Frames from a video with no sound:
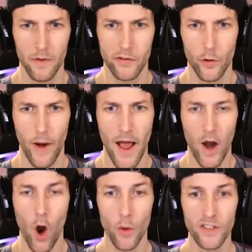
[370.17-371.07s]
Mr.
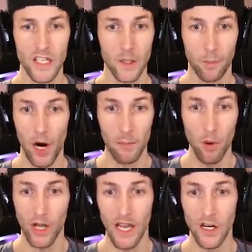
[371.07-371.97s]
Rat. Oh, he's got the
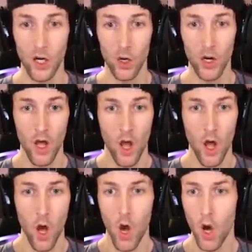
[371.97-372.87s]
purple key, dude.
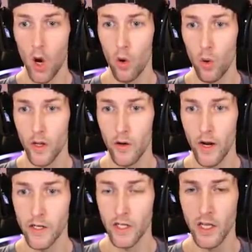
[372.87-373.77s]
Oh,
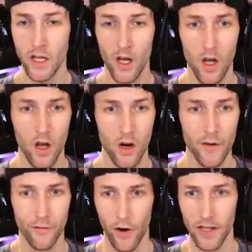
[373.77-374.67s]
you're actually,
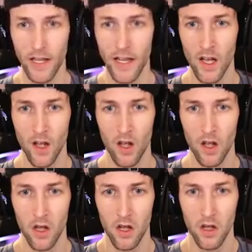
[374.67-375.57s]
are you friendly?
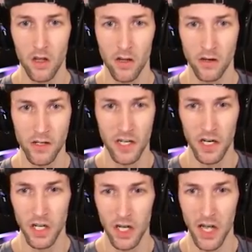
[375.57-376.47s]
You're just
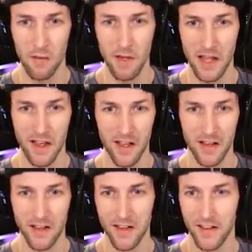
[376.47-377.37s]
gonna look at me?
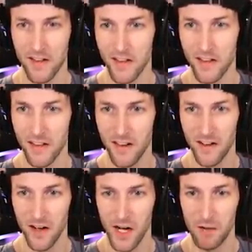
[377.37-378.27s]

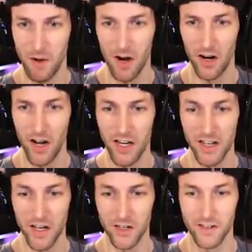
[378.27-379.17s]
All right,
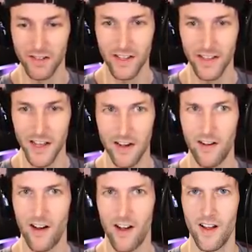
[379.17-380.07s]
dude, see you later.